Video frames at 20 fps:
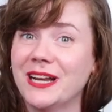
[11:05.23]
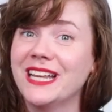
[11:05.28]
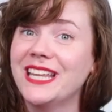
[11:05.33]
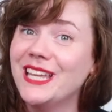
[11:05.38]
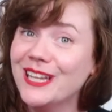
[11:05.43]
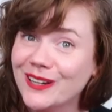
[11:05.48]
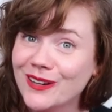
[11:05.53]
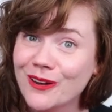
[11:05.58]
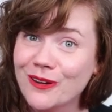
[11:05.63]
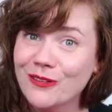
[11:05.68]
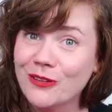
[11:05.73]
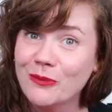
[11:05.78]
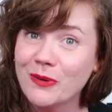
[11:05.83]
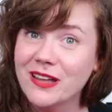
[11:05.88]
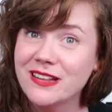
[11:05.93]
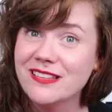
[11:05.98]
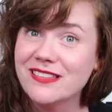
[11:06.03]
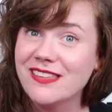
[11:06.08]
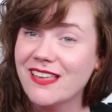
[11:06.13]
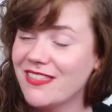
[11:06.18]
But here are the
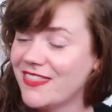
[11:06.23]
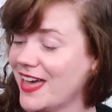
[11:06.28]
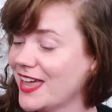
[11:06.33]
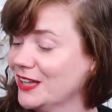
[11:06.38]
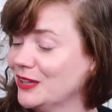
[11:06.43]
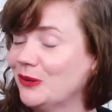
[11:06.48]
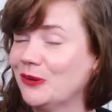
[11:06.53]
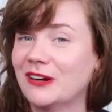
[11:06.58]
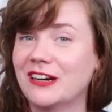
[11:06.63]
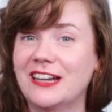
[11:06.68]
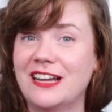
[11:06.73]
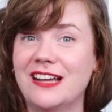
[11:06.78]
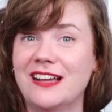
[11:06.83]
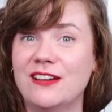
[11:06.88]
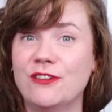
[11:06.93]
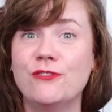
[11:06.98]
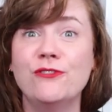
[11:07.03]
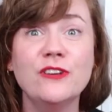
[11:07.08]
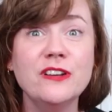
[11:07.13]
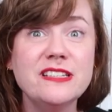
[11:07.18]
ones that
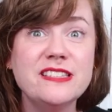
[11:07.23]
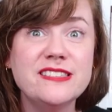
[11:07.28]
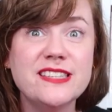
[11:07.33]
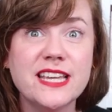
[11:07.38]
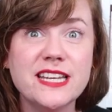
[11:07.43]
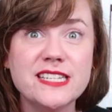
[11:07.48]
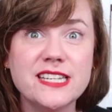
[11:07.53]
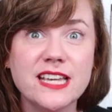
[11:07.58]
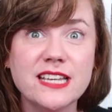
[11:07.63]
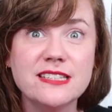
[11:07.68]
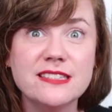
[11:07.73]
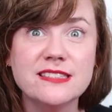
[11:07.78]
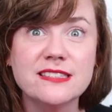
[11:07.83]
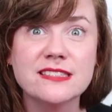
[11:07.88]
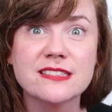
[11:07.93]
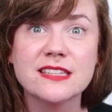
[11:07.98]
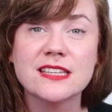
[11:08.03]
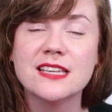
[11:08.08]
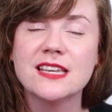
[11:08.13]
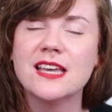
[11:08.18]
Laura first sent
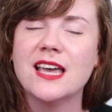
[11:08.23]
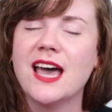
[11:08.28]
us